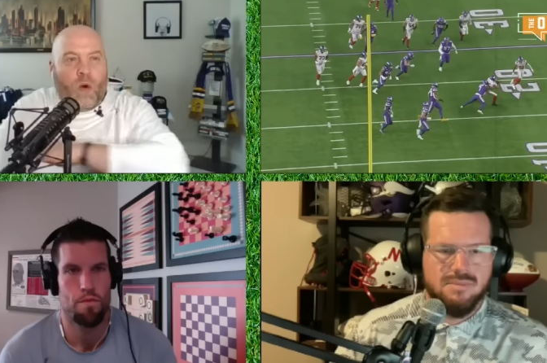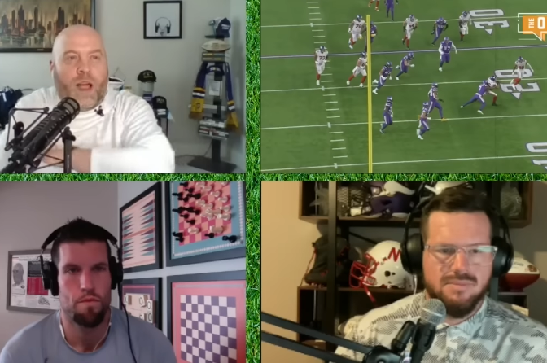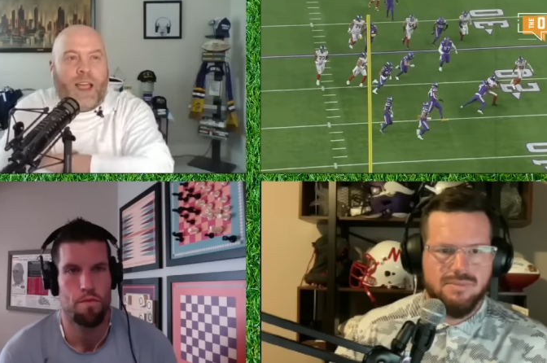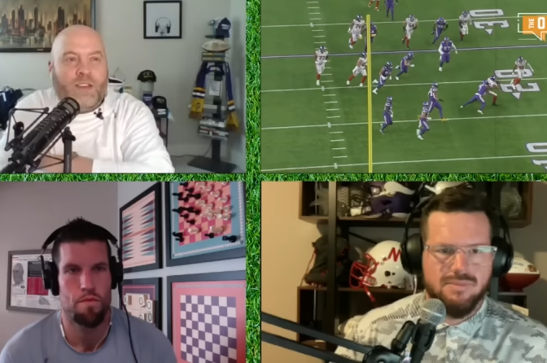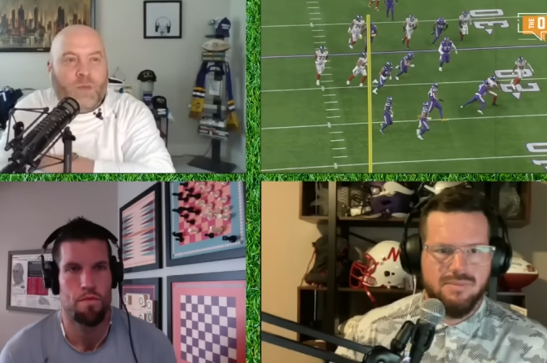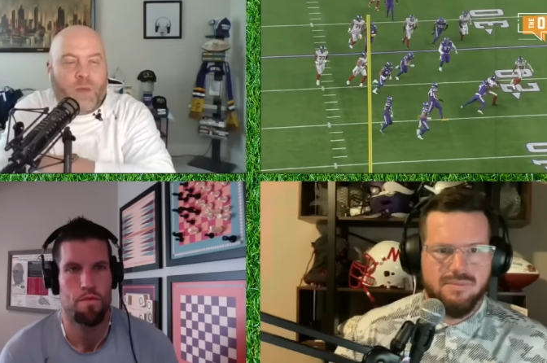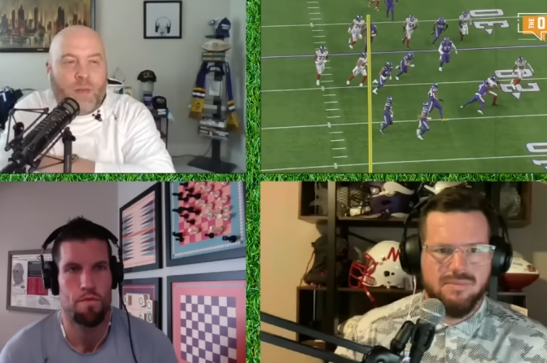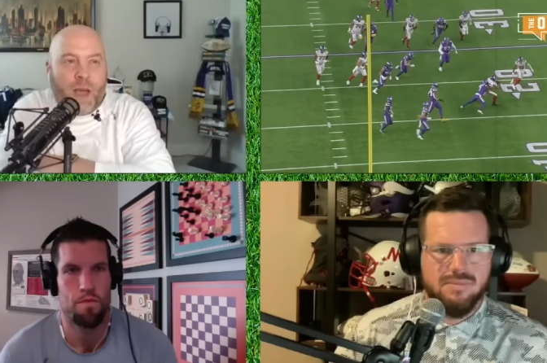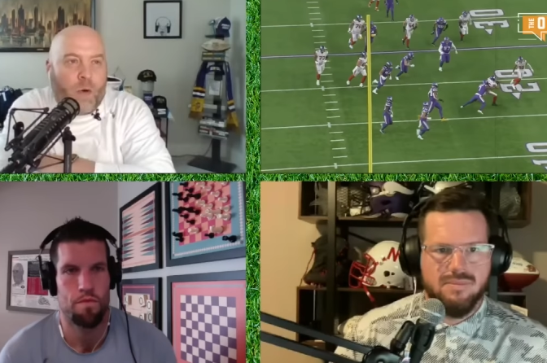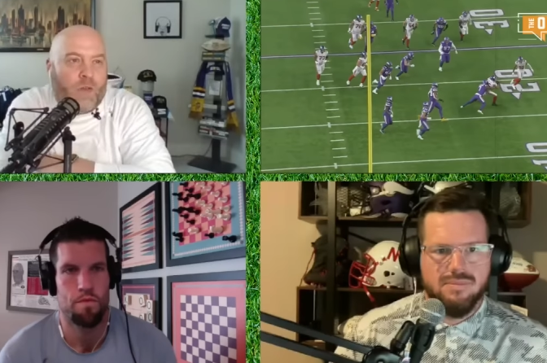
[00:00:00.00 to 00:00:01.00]
Speaker 1: I guess
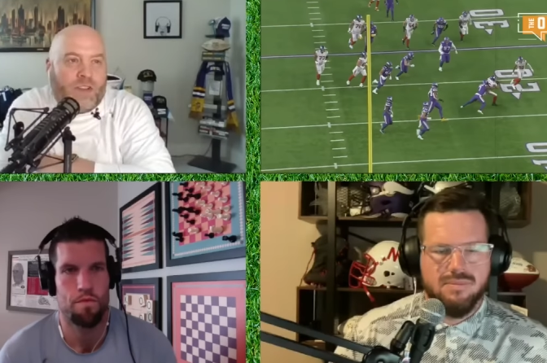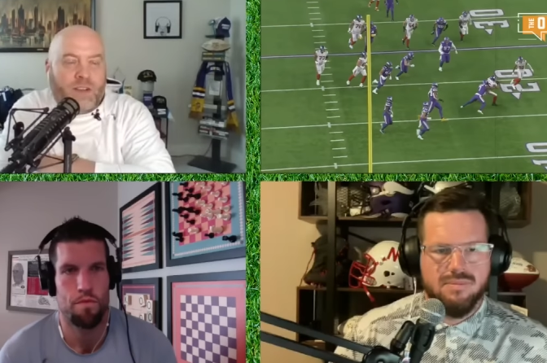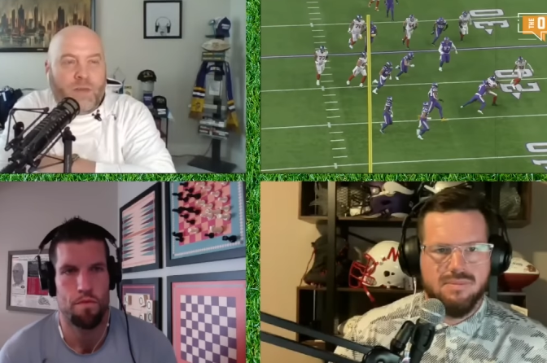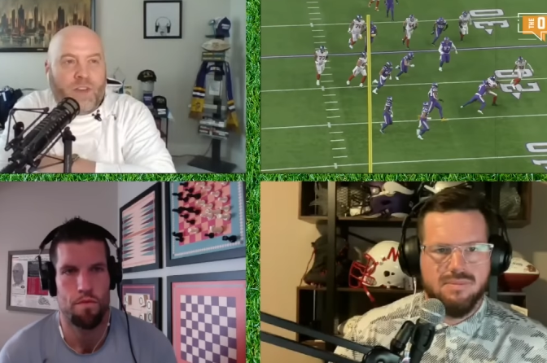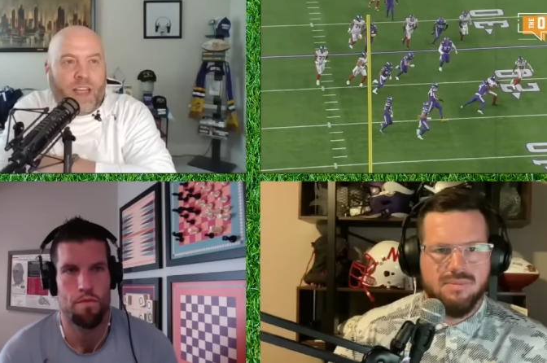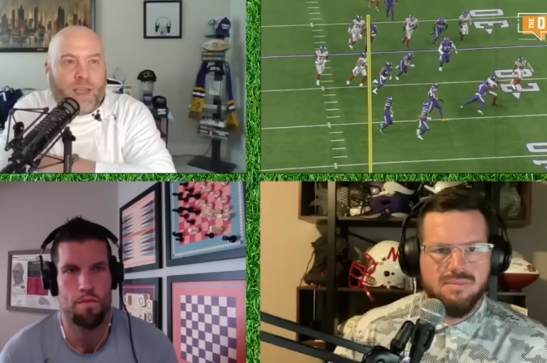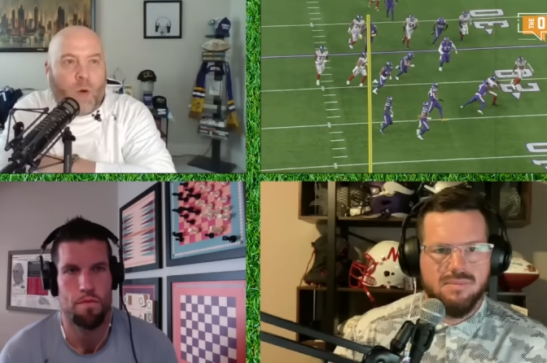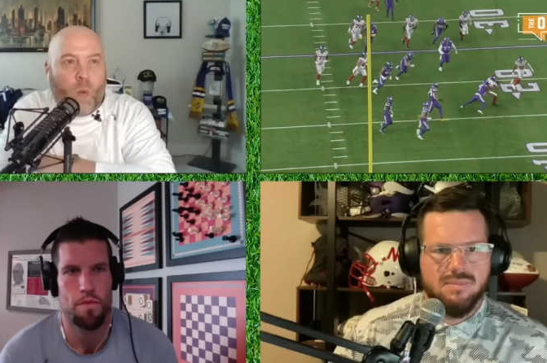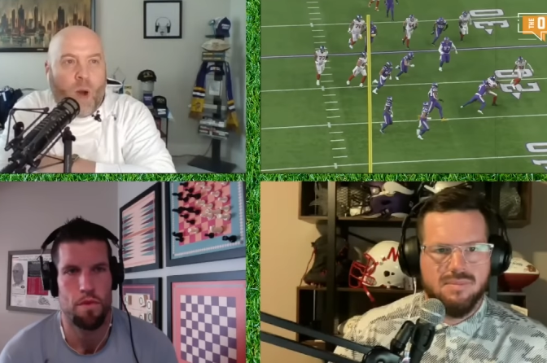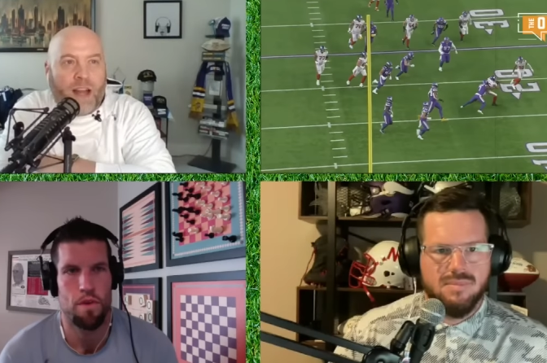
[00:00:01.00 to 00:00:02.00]
maybe I'm oversimplifying it,
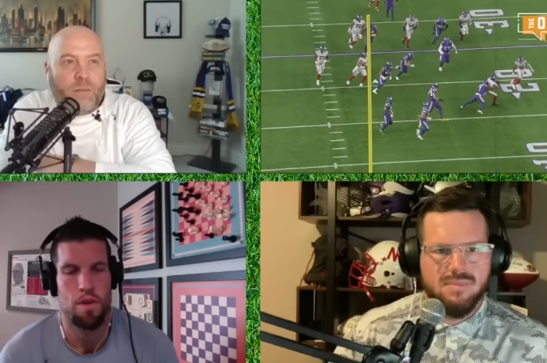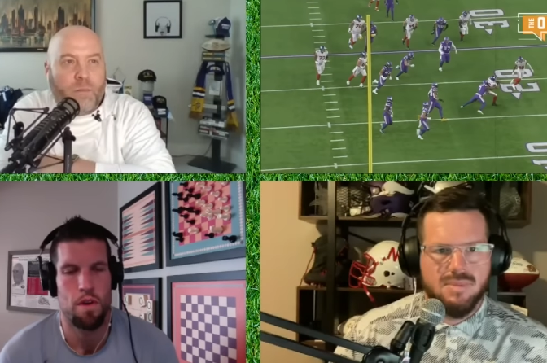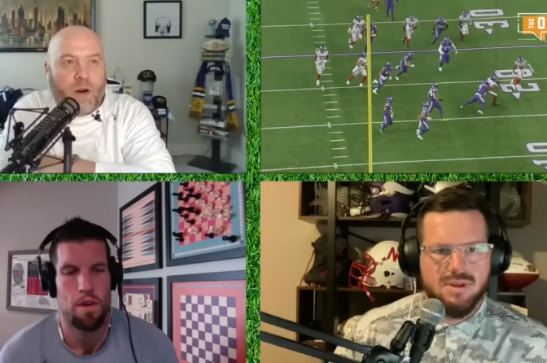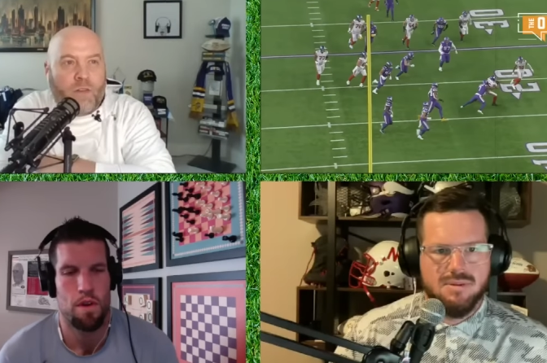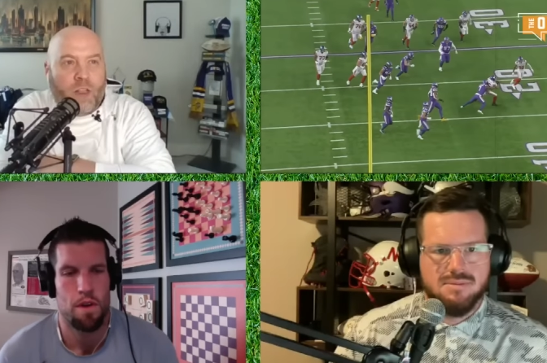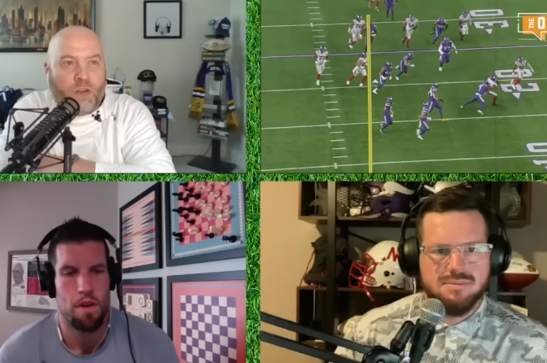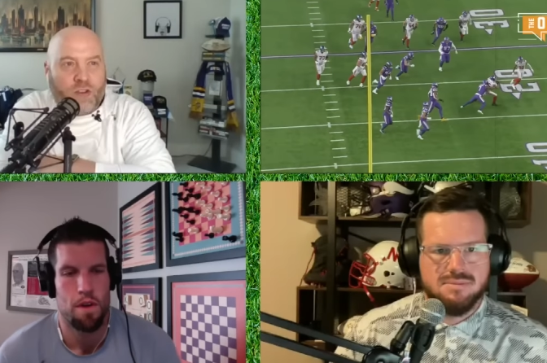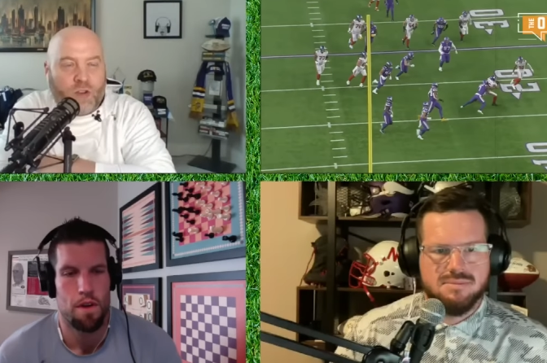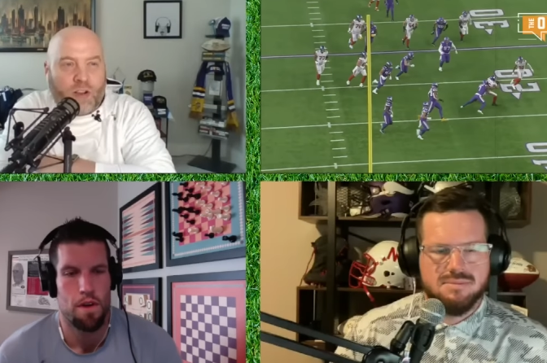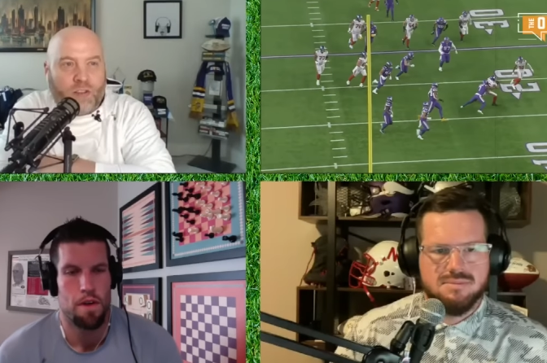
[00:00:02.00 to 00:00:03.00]
but why did Buffalo
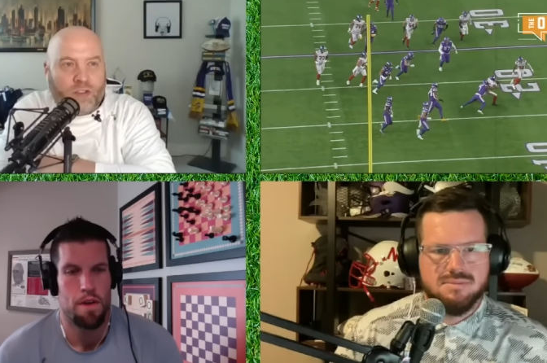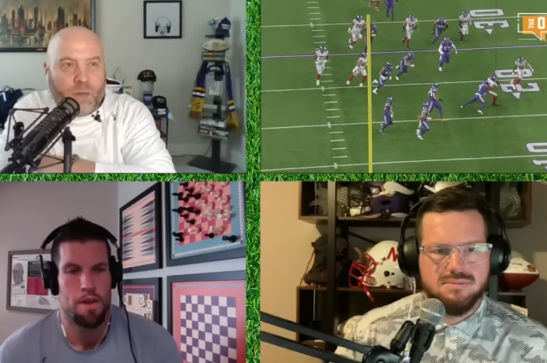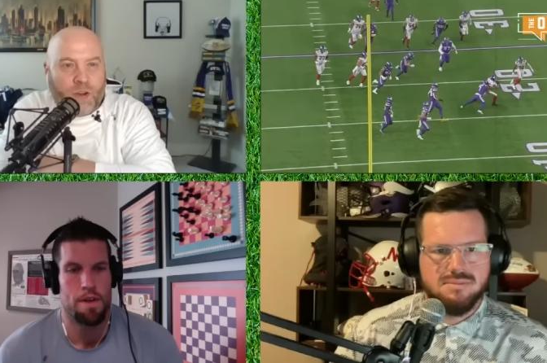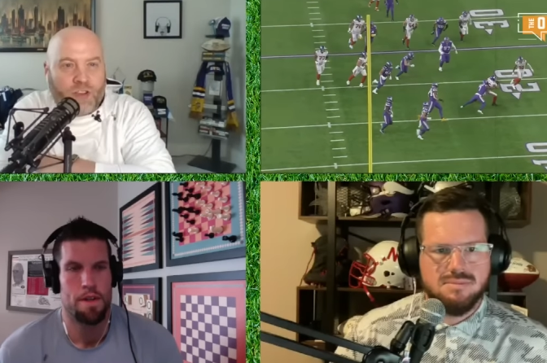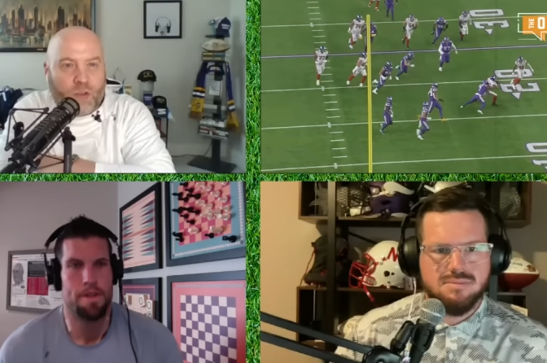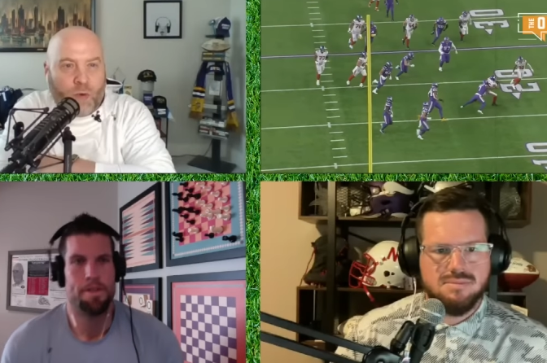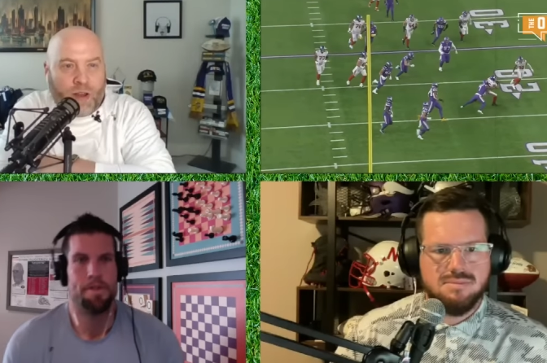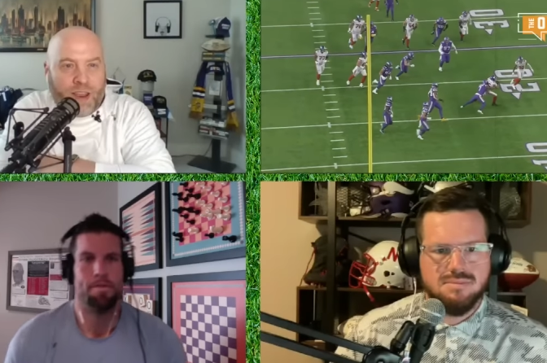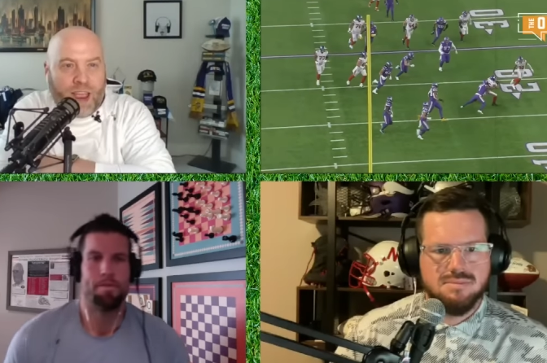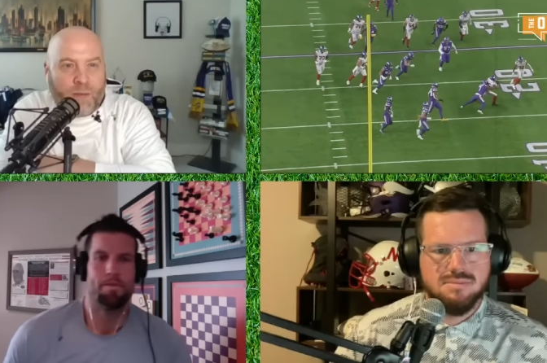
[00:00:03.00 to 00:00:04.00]
struggle so much in the
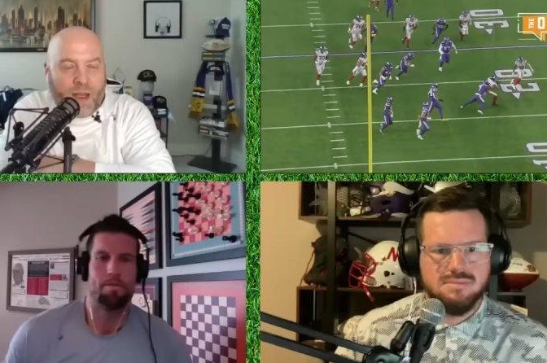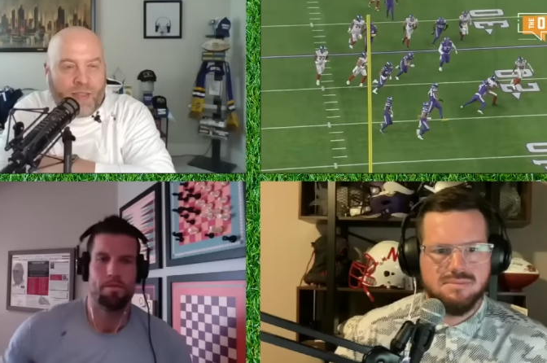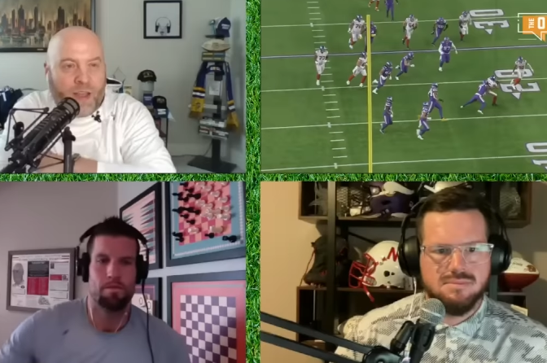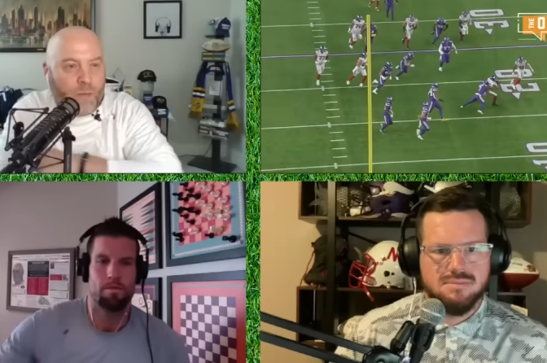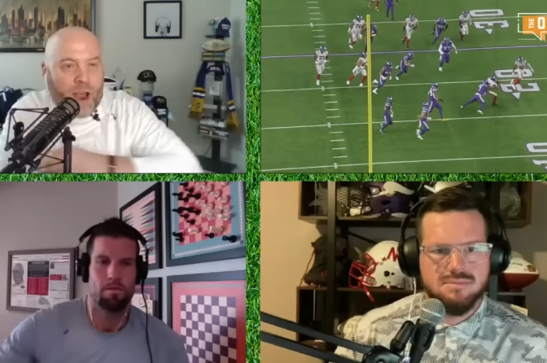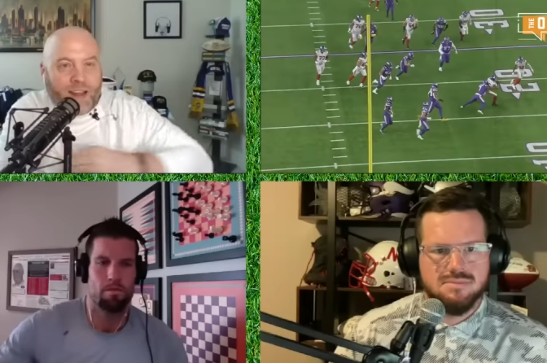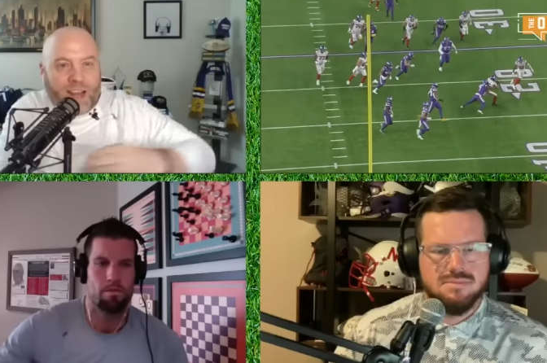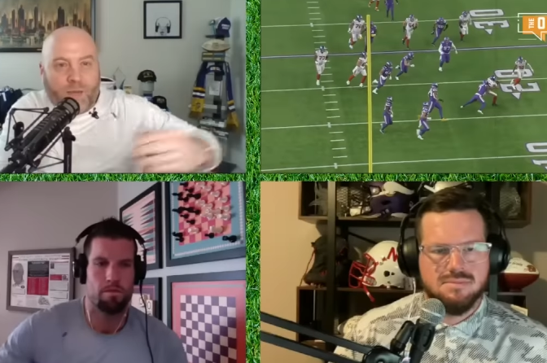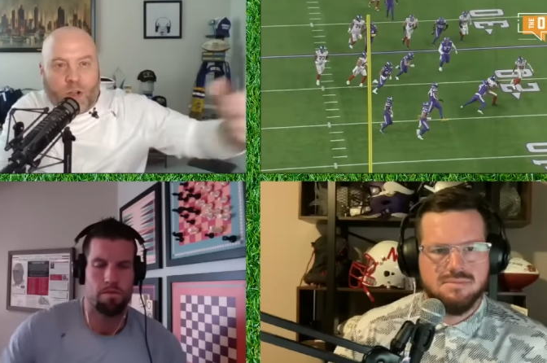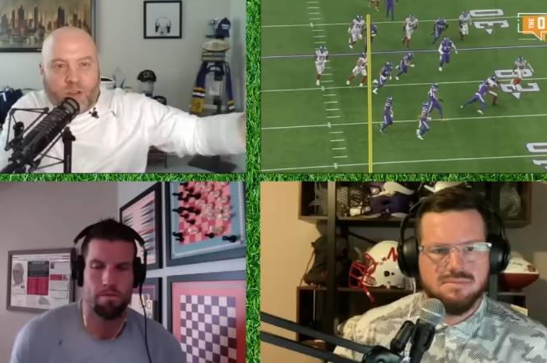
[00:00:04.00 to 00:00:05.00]
run game? And then Brian
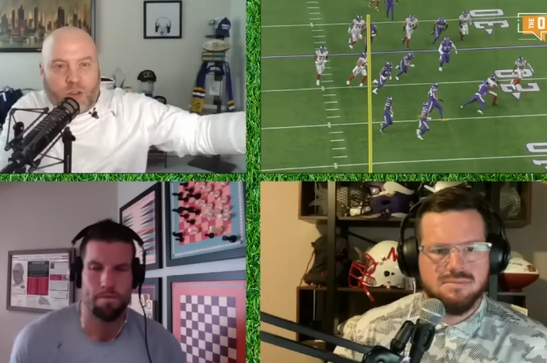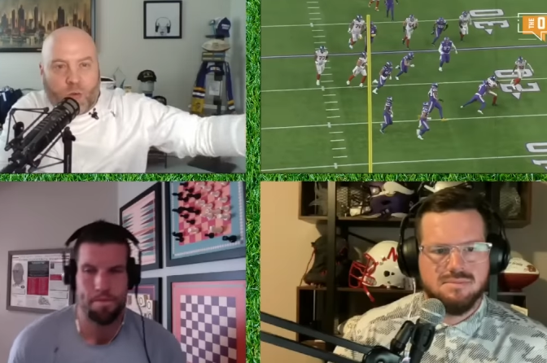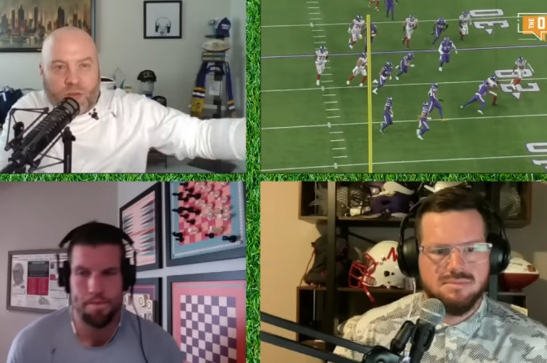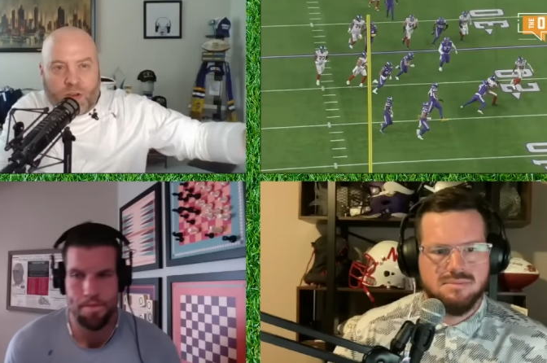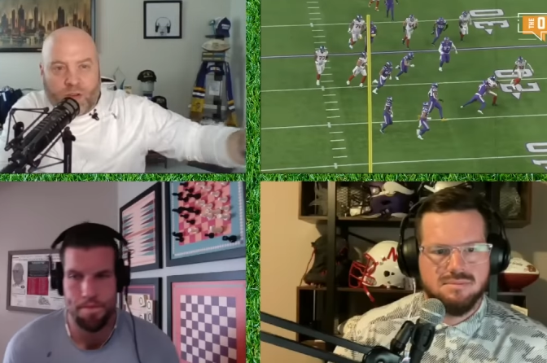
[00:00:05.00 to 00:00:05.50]
Daboll goes to